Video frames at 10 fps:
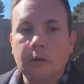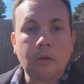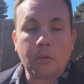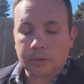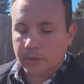
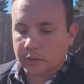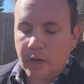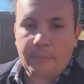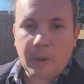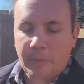what we'll do is
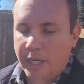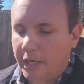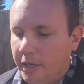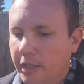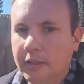wrap up
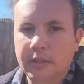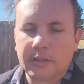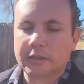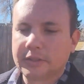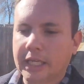here,
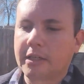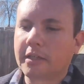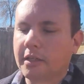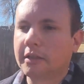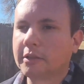take
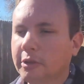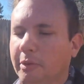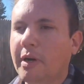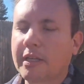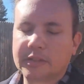a loop
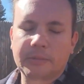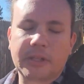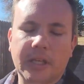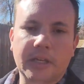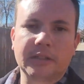around some of
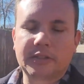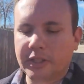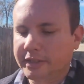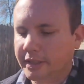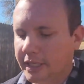the
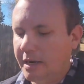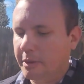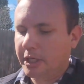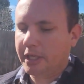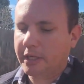streets in the
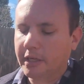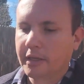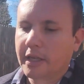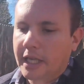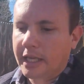neighborhood,
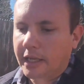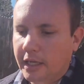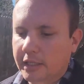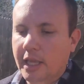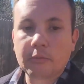
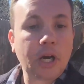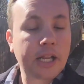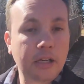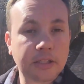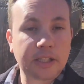and then we'll head
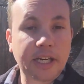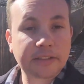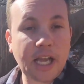on to the next